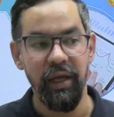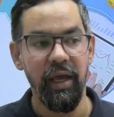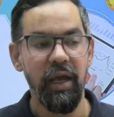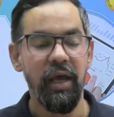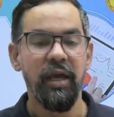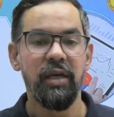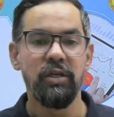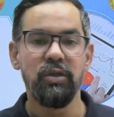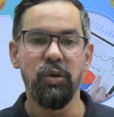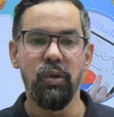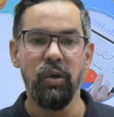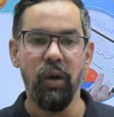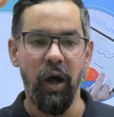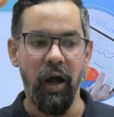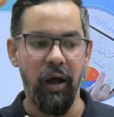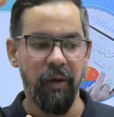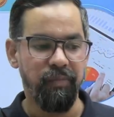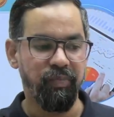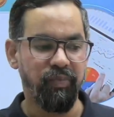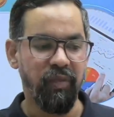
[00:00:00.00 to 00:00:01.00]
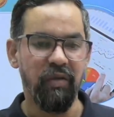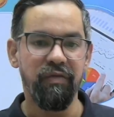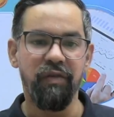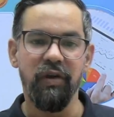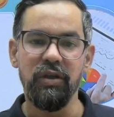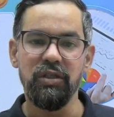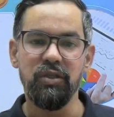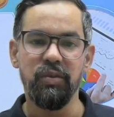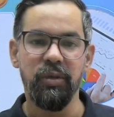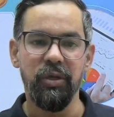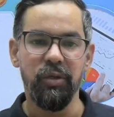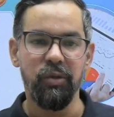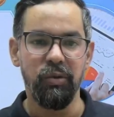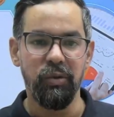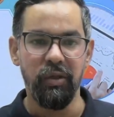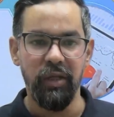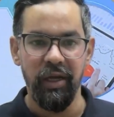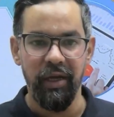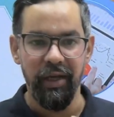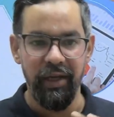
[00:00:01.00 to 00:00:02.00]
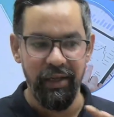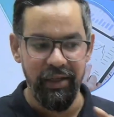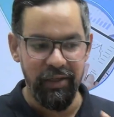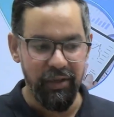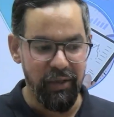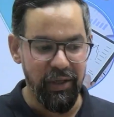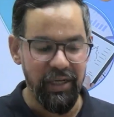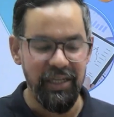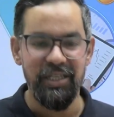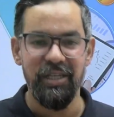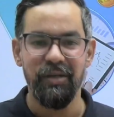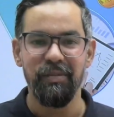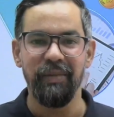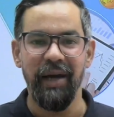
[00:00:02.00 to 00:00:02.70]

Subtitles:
So first we do the introduction part,